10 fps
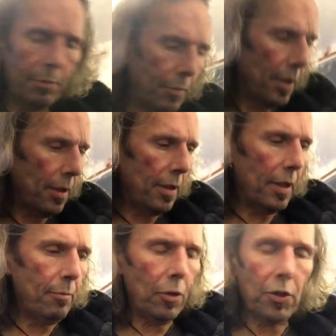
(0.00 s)
some
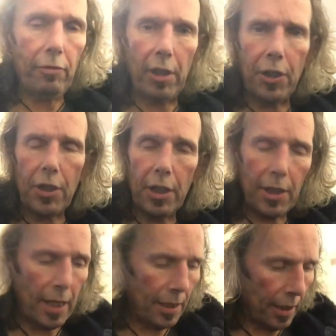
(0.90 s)
mozzarella
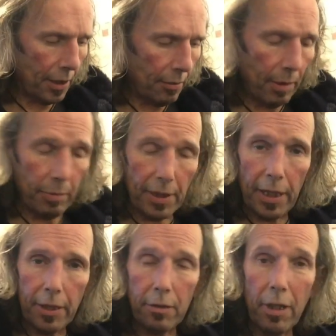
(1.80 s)
cheese and a sweet
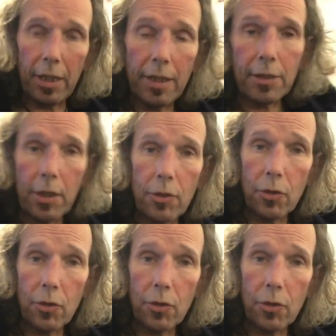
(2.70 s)
potato. And that's a